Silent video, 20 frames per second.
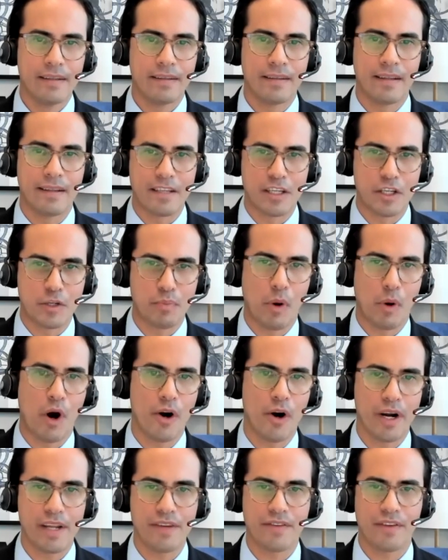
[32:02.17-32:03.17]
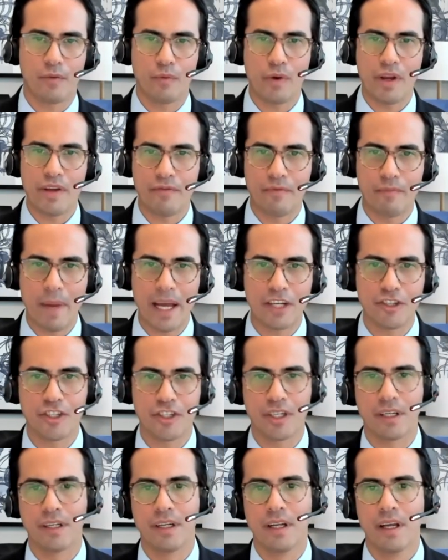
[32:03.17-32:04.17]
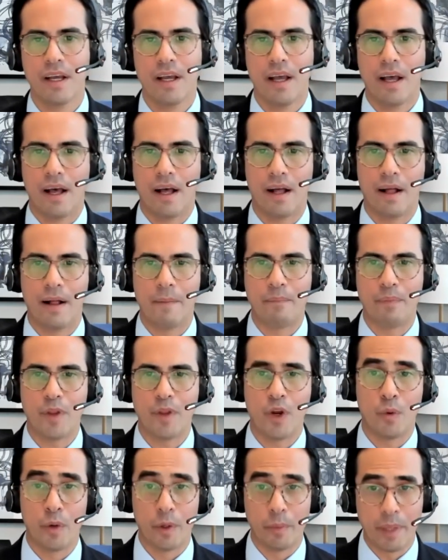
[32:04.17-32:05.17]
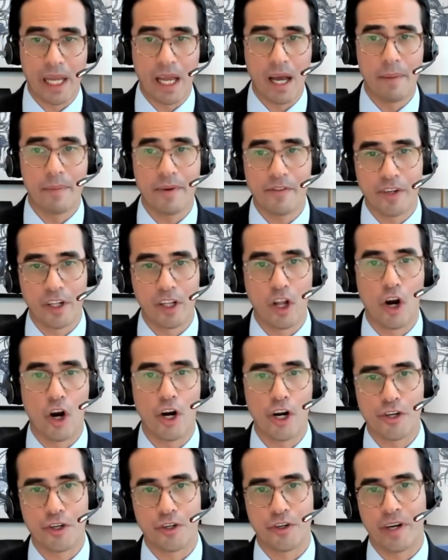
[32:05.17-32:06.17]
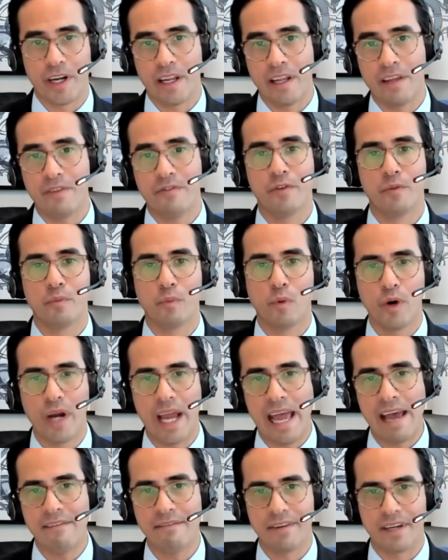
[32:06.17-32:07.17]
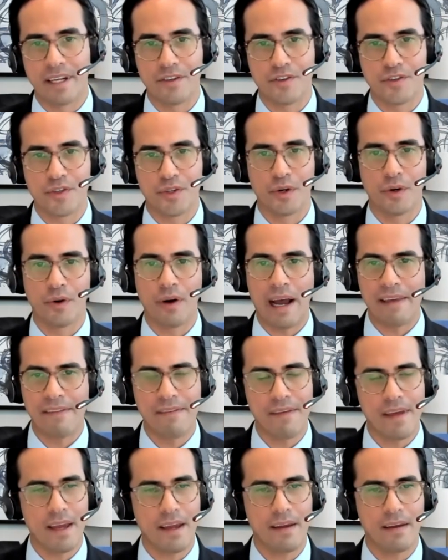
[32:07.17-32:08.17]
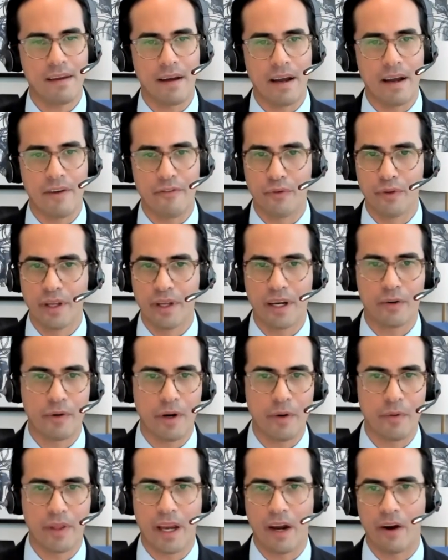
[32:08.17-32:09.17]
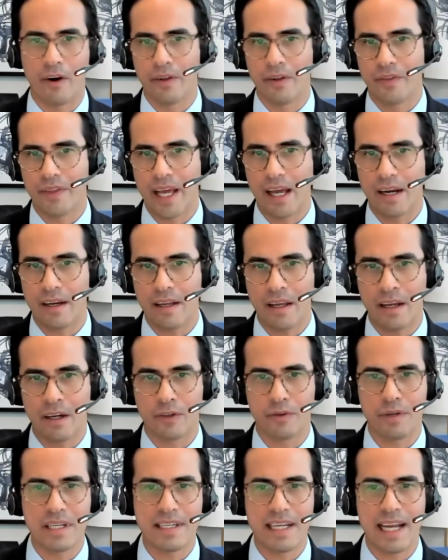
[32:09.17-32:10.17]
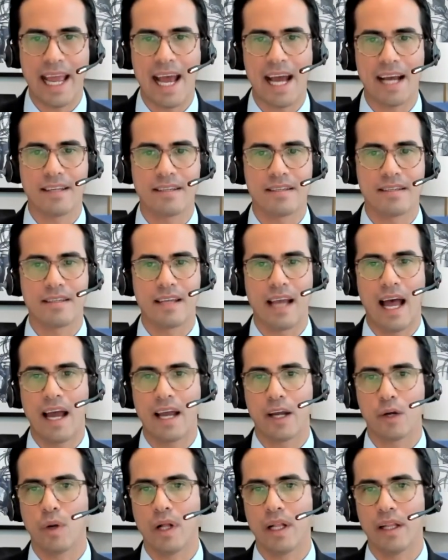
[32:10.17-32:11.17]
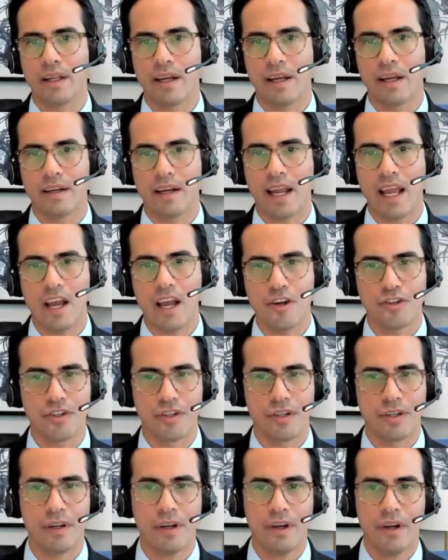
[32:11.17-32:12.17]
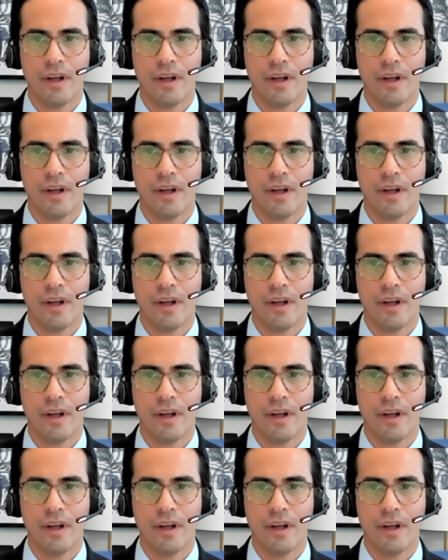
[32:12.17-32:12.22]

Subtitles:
that the disparities that we've mentioned, will become even larger and even more evident. So I think I fully agree with Carol that increasing access to high quality education